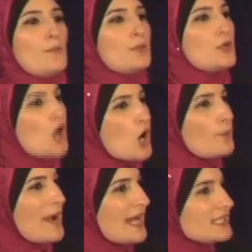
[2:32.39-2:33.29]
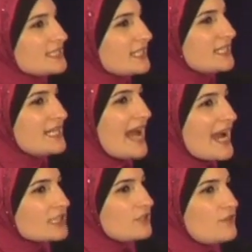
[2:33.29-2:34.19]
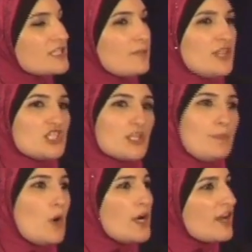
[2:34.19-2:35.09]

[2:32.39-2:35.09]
pro-Palestinian activism and support